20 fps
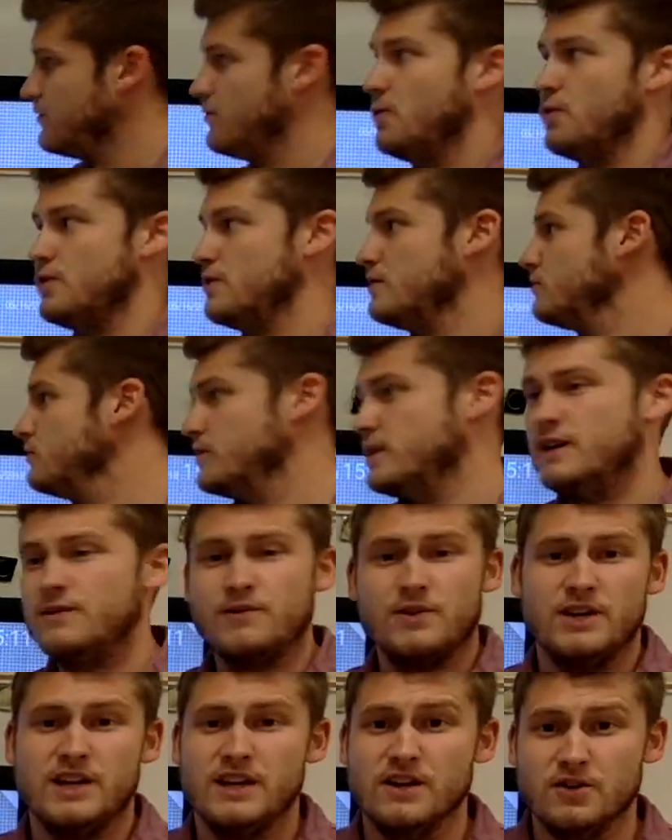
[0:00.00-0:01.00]
for whatever
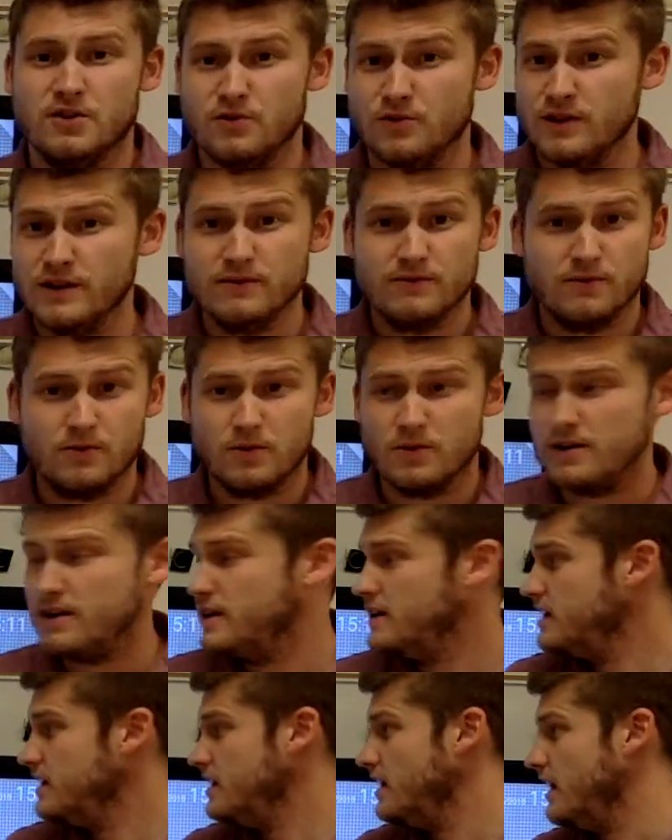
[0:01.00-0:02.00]
you need a grid for,
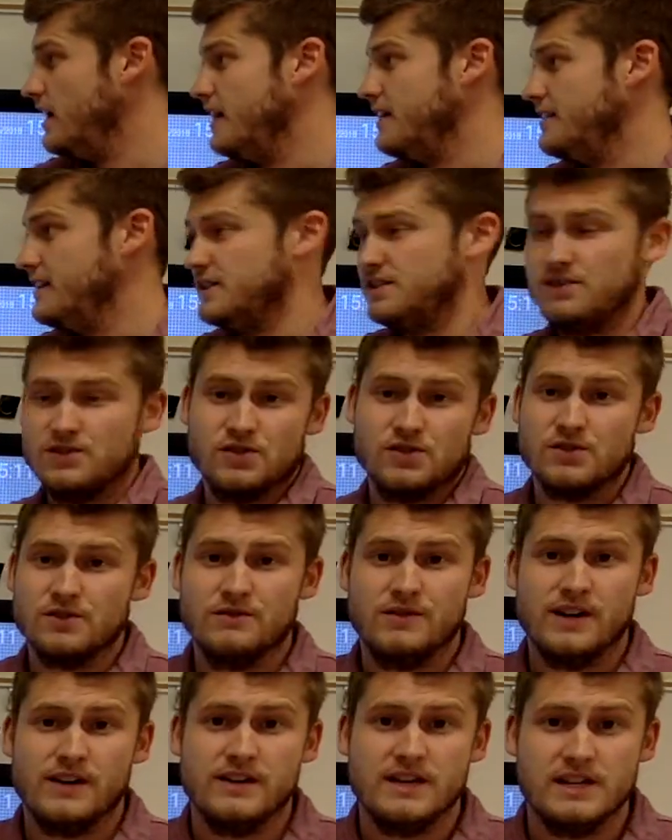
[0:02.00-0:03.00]
that's just a
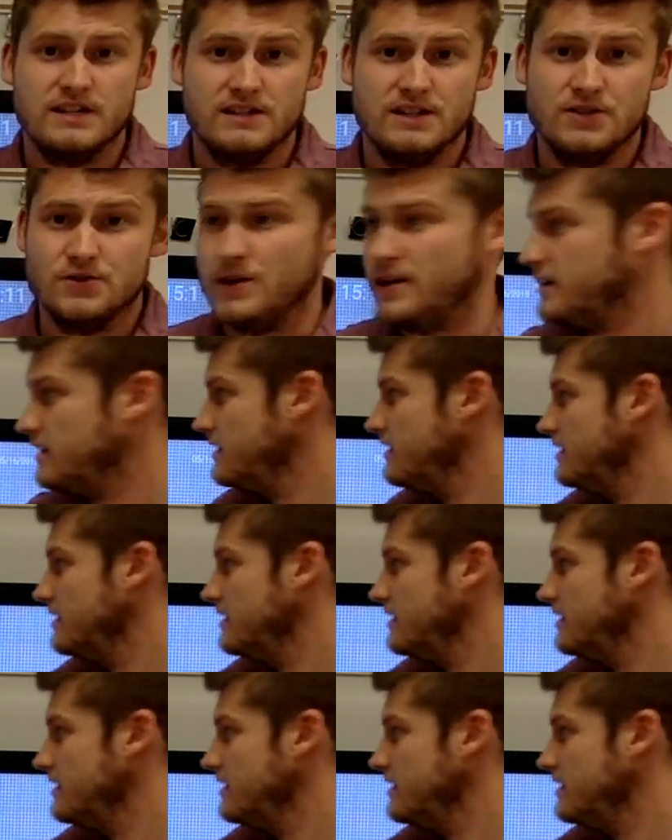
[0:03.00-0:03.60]
very easy trick.